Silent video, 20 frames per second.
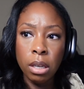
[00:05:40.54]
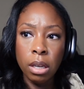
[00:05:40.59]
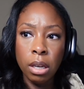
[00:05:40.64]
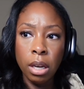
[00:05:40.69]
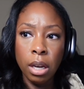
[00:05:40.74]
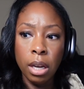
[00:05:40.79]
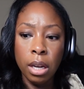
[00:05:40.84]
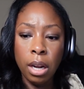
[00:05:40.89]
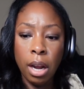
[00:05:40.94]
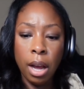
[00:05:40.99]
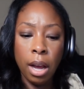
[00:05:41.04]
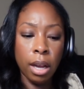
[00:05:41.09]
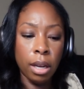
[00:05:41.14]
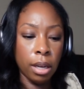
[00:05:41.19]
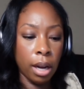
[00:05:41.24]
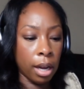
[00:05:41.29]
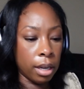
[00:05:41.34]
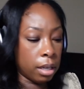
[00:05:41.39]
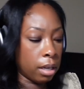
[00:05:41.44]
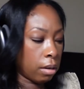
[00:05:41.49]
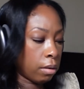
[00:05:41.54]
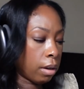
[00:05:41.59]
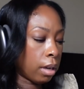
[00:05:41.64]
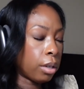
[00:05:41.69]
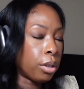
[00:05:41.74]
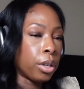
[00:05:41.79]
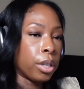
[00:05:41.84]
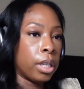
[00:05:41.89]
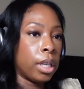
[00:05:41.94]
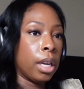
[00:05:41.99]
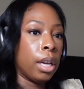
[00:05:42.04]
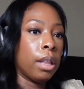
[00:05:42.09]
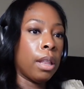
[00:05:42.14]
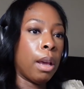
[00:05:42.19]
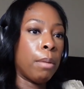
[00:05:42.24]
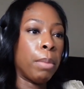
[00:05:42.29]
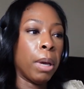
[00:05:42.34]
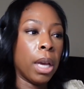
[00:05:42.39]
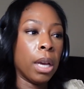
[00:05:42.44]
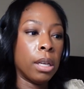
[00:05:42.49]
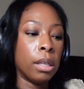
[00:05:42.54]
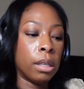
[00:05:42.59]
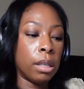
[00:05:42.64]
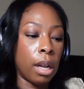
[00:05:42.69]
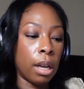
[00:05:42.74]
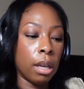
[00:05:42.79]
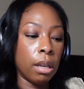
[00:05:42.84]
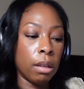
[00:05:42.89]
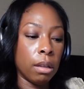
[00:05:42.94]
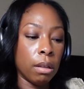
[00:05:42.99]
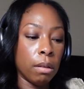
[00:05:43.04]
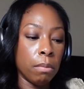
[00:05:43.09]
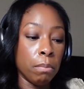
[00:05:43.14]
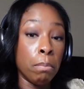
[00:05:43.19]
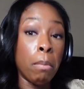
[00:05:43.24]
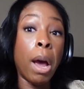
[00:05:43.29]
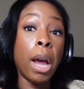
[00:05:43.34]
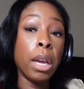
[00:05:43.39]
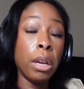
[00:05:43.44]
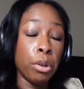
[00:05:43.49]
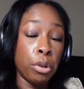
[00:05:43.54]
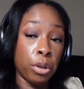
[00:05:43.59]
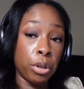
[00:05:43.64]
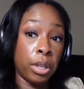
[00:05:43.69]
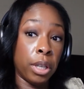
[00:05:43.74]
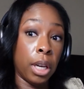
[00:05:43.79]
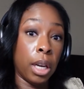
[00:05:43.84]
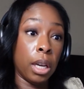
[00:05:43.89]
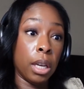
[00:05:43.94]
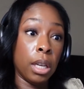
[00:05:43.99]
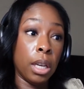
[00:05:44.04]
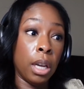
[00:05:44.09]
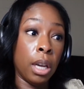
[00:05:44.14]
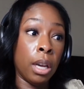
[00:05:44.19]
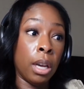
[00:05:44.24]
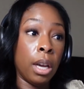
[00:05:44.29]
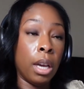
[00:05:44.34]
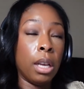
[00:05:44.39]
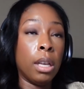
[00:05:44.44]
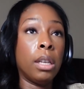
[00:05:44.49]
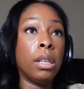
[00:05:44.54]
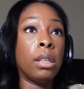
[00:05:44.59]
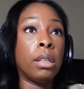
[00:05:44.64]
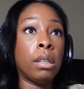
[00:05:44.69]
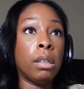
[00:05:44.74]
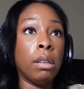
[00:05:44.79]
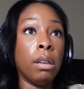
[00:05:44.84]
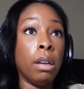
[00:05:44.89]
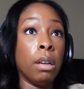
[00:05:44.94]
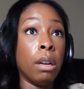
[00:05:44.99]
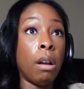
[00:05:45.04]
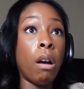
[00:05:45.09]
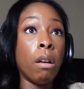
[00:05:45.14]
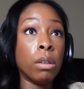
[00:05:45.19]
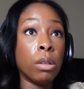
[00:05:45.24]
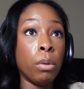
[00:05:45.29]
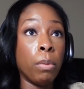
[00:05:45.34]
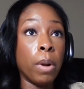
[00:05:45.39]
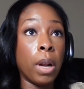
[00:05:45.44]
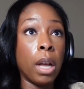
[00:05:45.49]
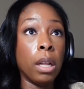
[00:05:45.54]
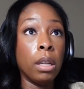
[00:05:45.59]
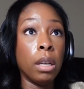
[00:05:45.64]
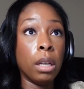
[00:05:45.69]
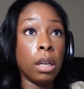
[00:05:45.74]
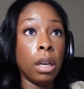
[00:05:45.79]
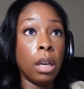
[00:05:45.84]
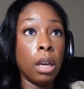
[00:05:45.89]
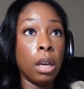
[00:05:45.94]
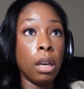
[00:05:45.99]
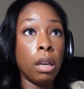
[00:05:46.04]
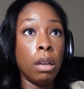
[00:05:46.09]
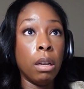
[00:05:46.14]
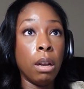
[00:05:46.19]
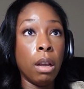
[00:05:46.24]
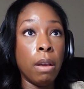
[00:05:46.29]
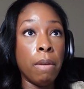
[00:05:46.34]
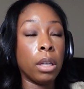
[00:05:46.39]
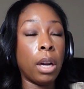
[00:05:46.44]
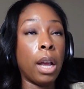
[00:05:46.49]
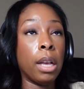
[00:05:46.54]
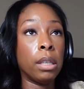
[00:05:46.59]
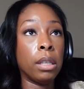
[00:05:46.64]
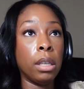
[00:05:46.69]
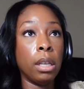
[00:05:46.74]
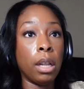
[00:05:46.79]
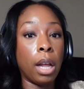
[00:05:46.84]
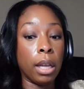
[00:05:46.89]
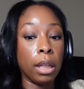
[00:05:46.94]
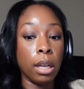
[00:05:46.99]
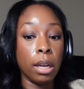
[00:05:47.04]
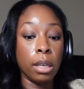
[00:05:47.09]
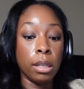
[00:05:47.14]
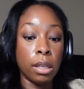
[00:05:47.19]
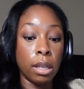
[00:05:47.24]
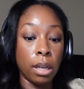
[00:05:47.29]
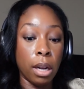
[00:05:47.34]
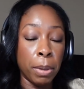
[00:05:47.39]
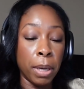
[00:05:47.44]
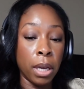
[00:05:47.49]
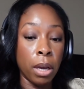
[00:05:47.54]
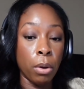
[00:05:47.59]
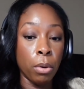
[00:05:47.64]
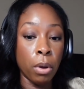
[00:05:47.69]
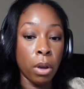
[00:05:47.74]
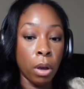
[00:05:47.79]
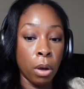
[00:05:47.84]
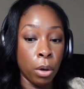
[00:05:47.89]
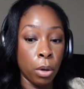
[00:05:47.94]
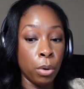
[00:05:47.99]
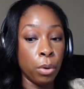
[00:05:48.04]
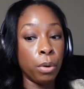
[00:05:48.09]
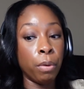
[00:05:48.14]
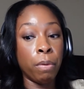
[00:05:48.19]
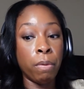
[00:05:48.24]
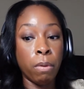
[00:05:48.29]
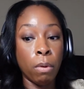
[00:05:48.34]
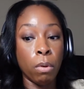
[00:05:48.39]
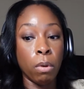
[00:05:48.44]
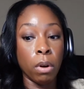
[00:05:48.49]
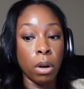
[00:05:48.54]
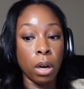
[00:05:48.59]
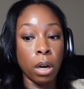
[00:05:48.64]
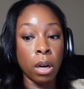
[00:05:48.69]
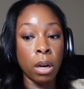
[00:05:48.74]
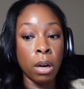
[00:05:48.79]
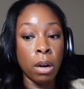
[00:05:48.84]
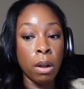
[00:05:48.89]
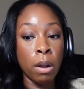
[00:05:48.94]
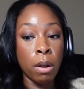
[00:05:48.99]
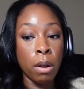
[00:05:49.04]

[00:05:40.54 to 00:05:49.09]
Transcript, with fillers: And I, I don't understand that because like my understanding is, and also when I look in, I see like there's an PO code for,